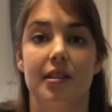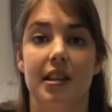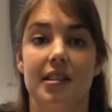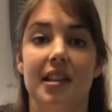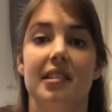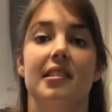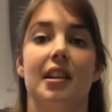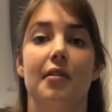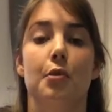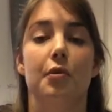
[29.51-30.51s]
is
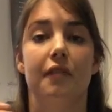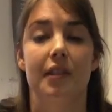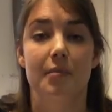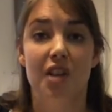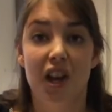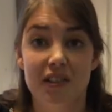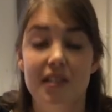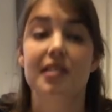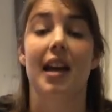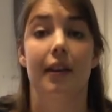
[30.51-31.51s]
necessary in order for them to
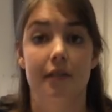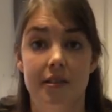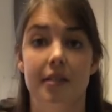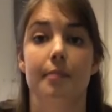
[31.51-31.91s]
understand